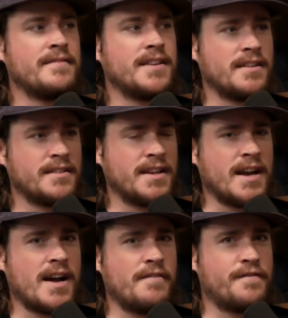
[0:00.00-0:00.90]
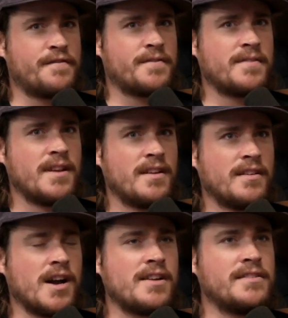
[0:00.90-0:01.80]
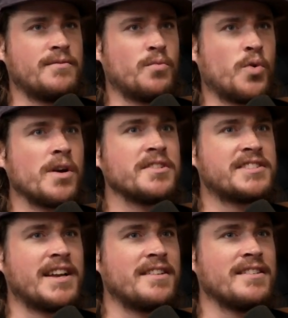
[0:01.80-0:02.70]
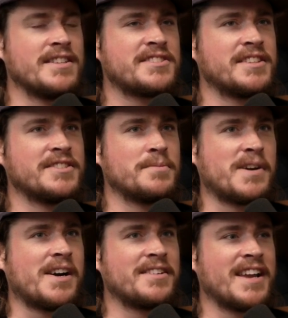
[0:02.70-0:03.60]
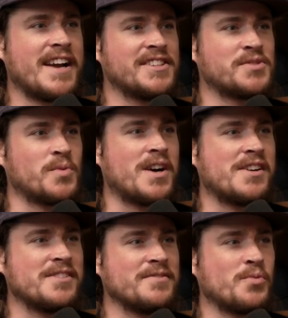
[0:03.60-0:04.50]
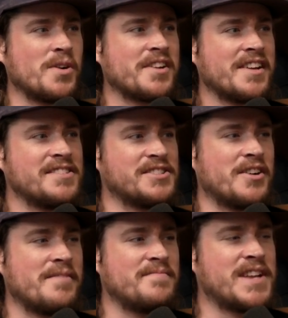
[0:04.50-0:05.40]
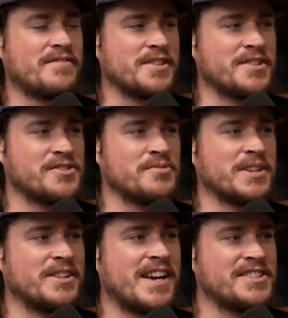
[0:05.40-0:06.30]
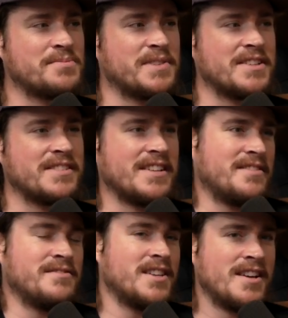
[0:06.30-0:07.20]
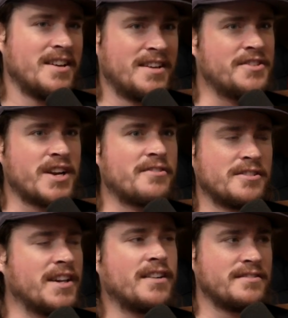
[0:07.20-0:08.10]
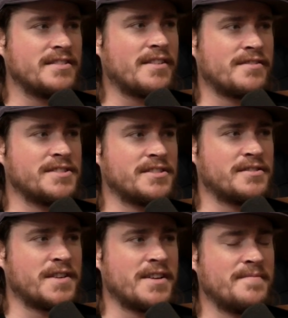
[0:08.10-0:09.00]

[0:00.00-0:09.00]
Yeah. Interesting. Yeah, I've gotten worse at listening to podcasts while working, so I'm definitely consuming less, but in general, yeah, definitely still a fan.